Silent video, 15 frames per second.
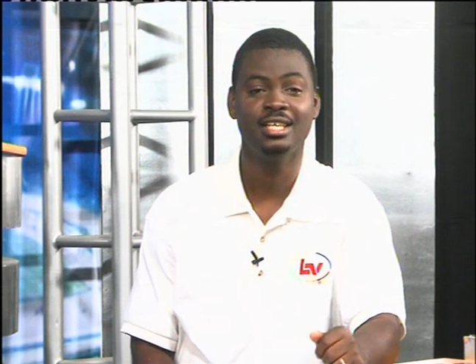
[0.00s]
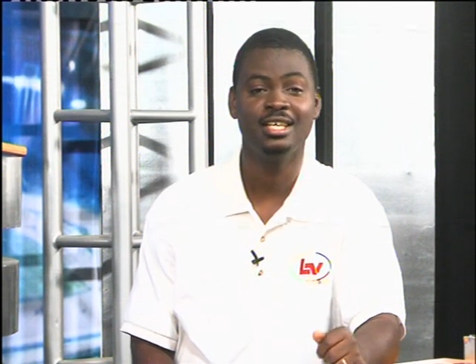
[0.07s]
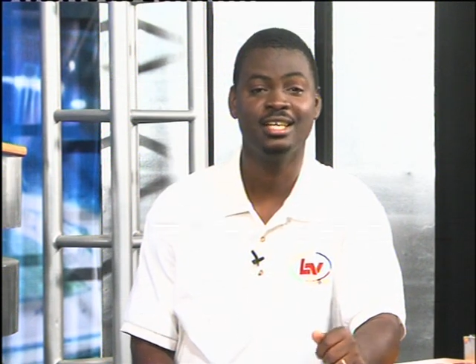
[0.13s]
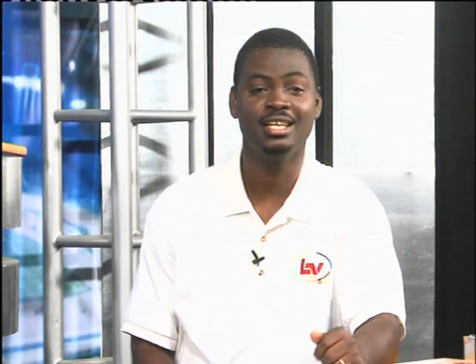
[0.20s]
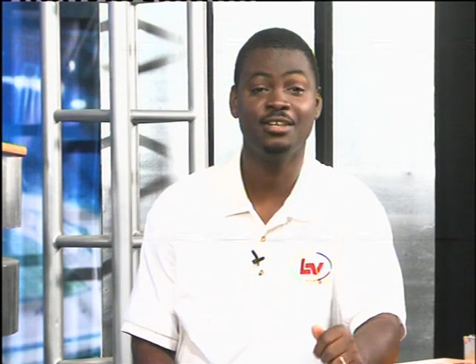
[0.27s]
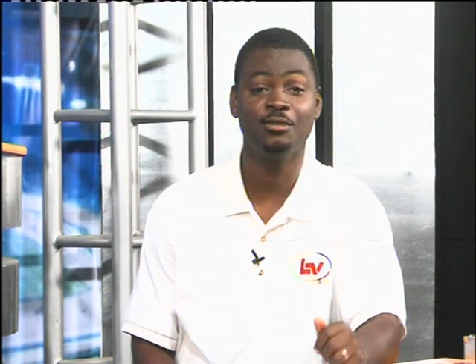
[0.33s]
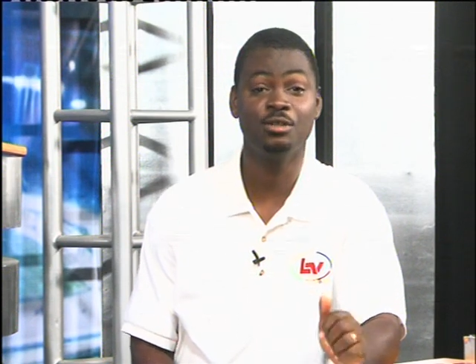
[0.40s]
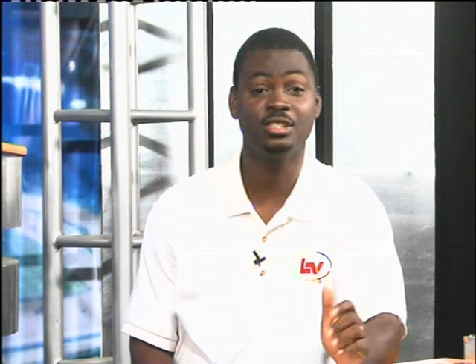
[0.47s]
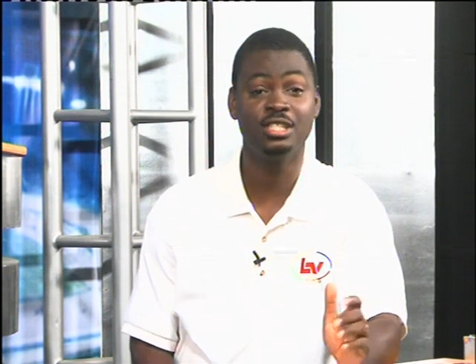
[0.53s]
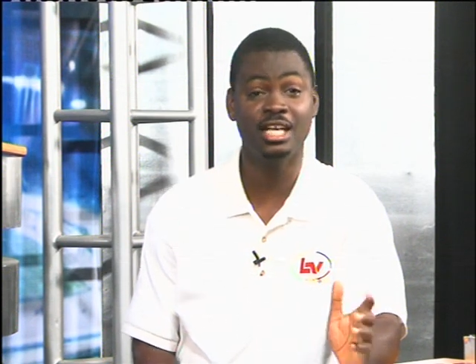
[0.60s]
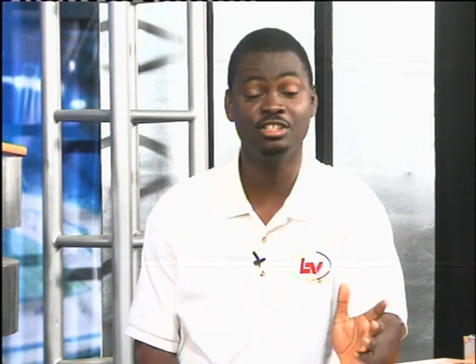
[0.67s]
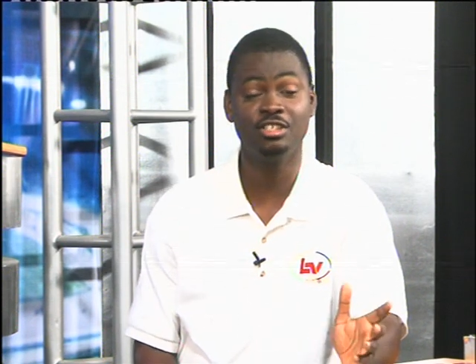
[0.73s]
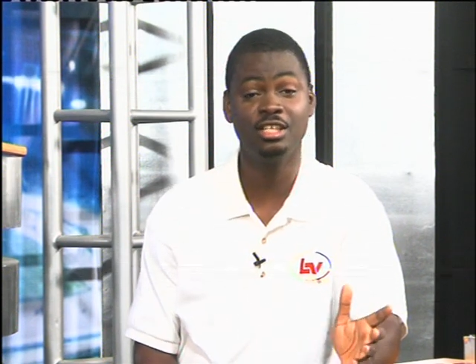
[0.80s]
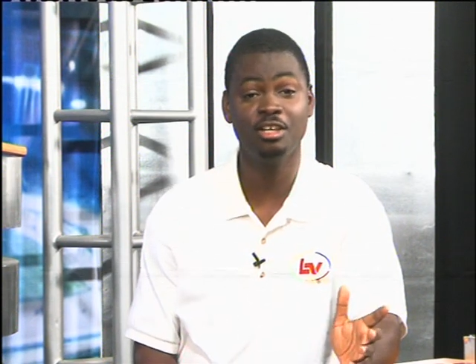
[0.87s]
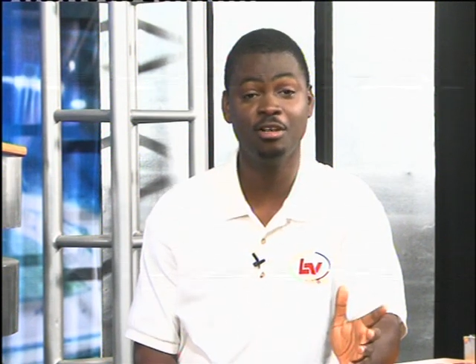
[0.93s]
and it was
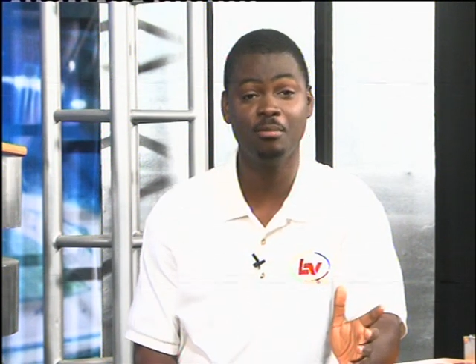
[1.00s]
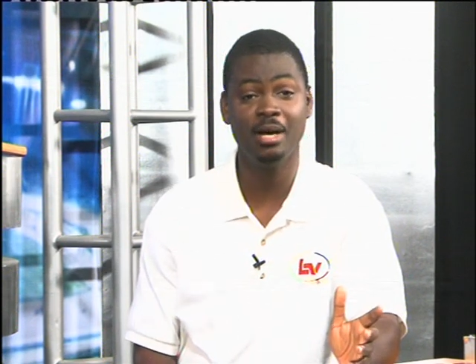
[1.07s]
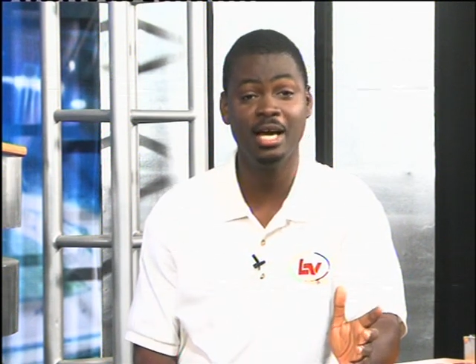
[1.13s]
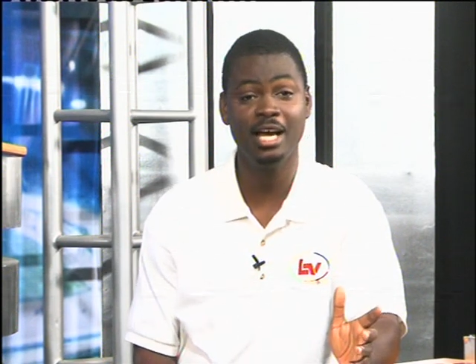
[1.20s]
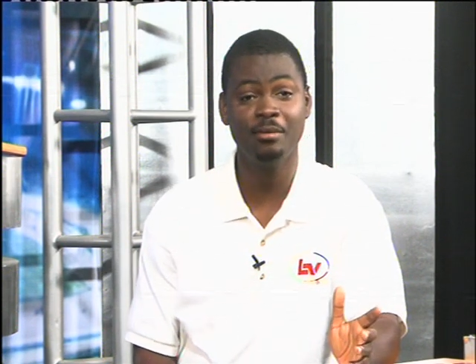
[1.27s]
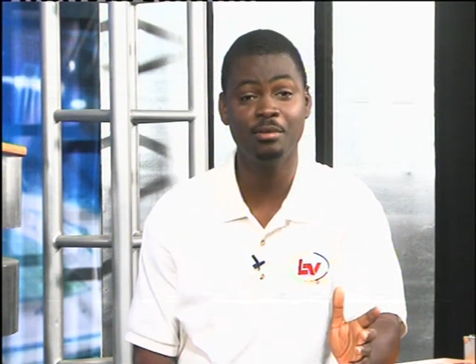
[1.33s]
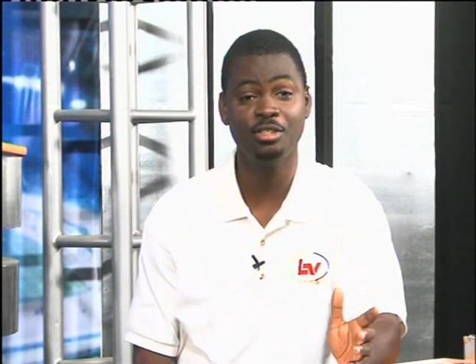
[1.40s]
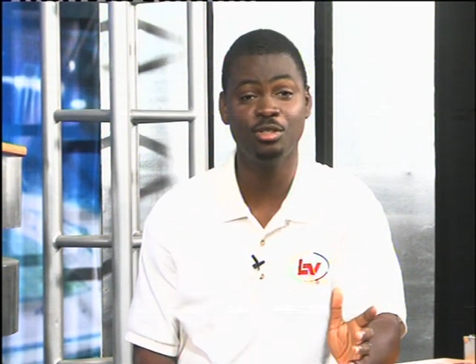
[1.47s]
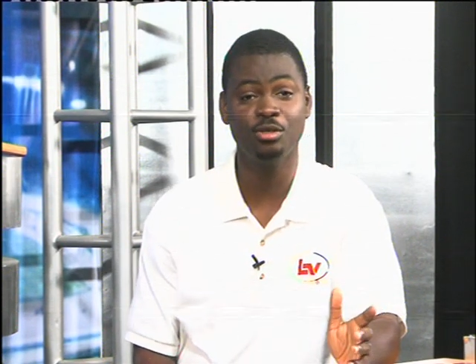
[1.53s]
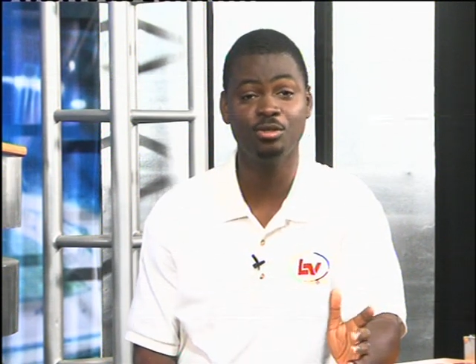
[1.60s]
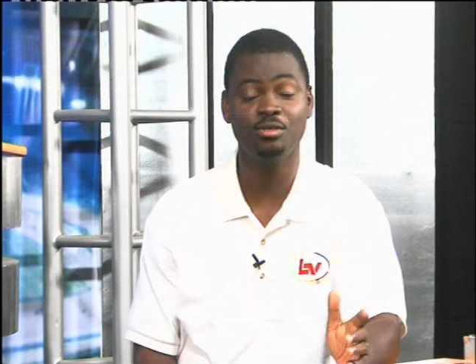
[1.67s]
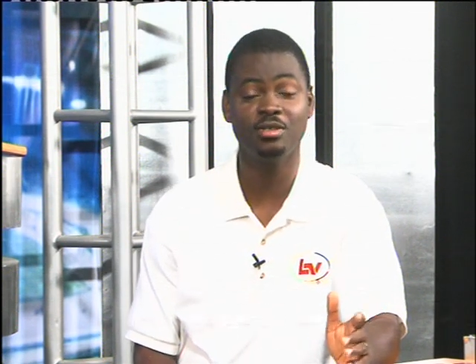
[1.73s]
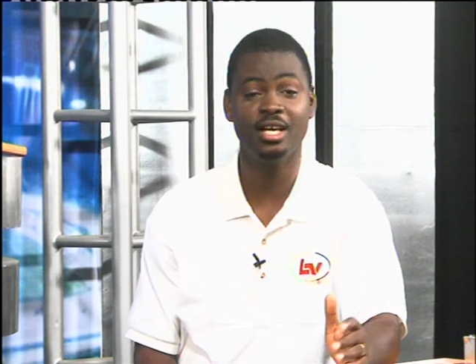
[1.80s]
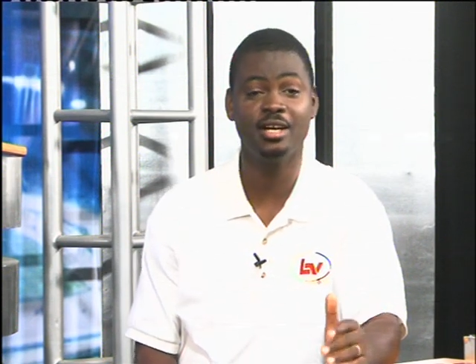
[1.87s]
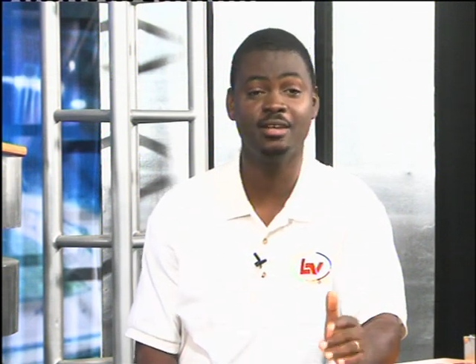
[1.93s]
actually on Miami's home
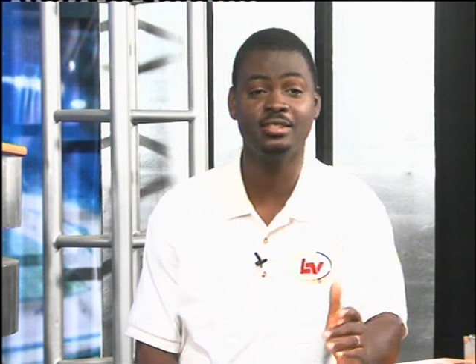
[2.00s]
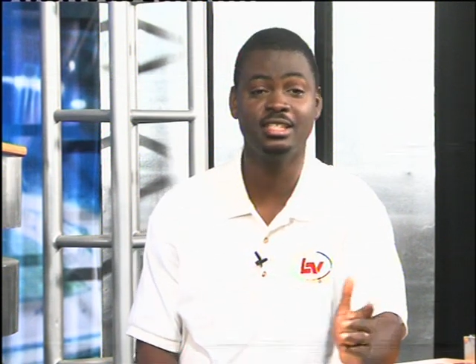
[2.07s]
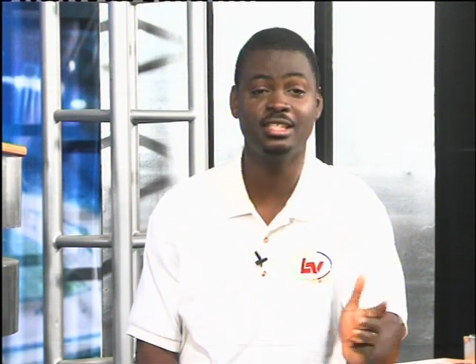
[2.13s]
ground.